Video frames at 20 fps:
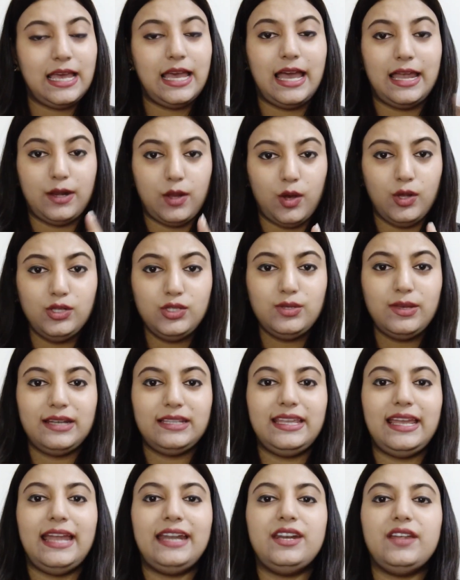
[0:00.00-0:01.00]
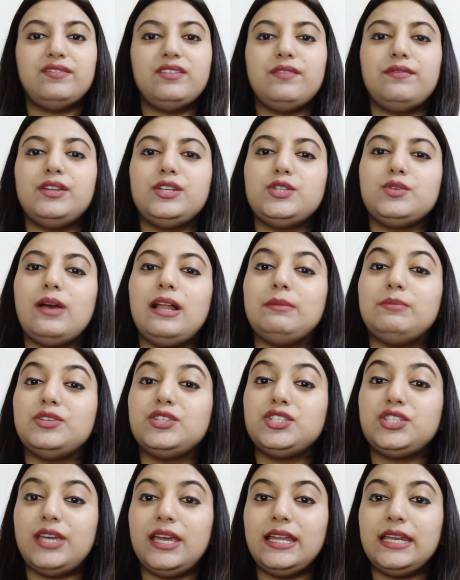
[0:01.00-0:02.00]
And also at the end of the video I'll be
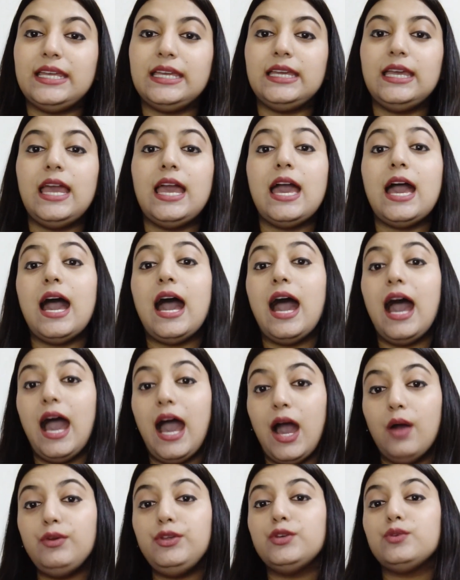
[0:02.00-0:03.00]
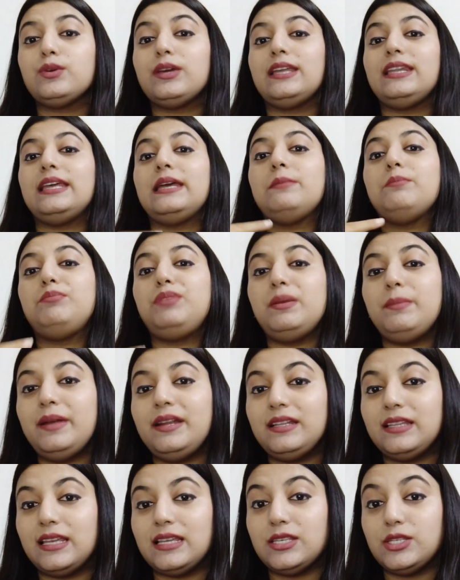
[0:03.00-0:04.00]
sharing how you can
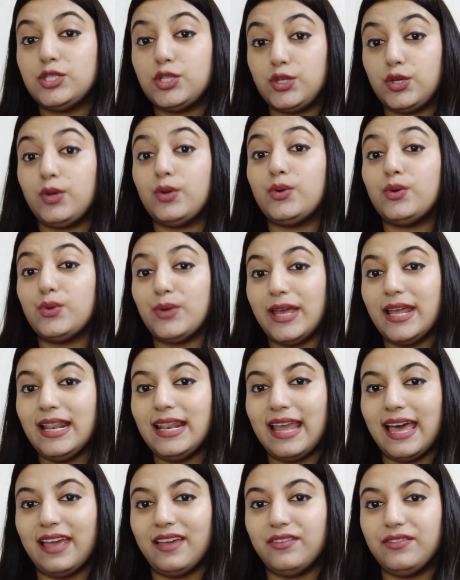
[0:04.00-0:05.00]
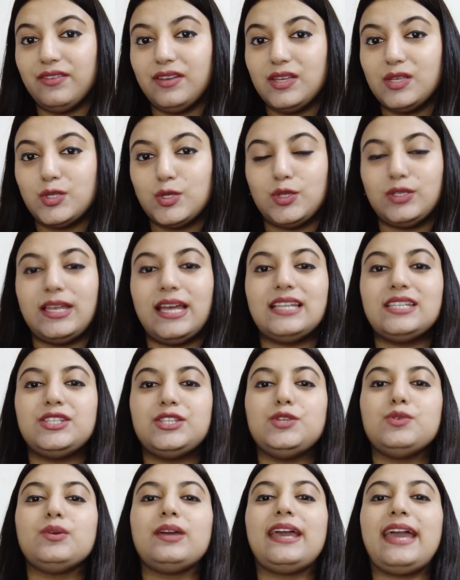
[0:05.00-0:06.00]
implement this to your real life so that
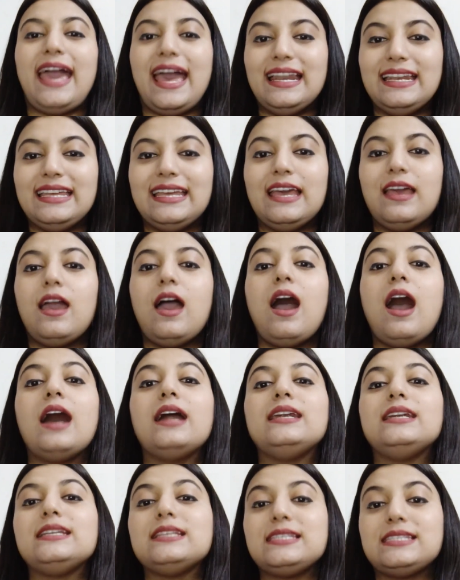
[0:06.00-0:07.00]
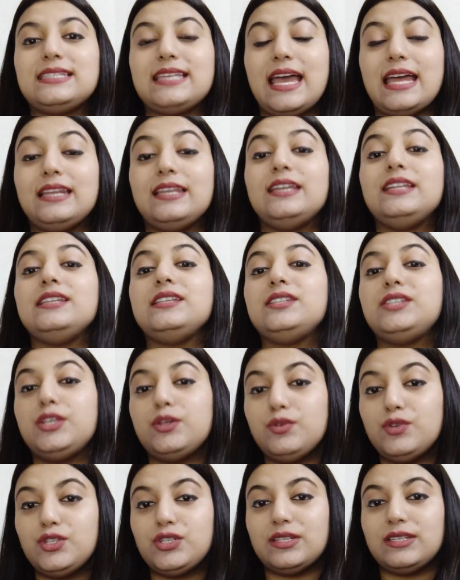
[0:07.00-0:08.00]
you can understand
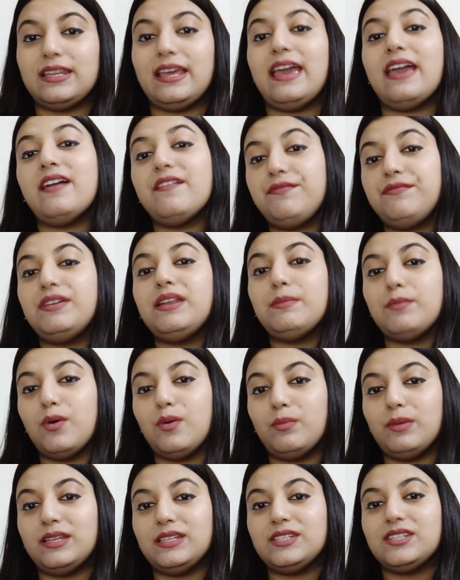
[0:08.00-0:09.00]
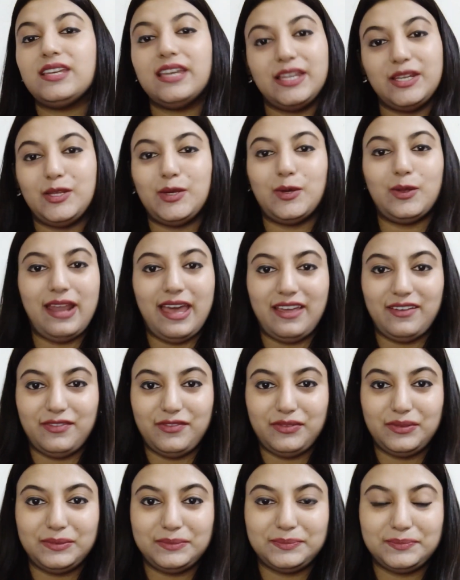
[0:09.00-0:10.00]
intuition every moment in your
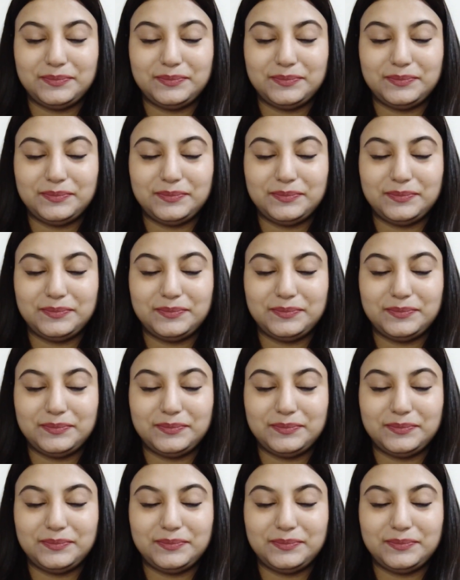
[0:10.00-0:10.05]
life.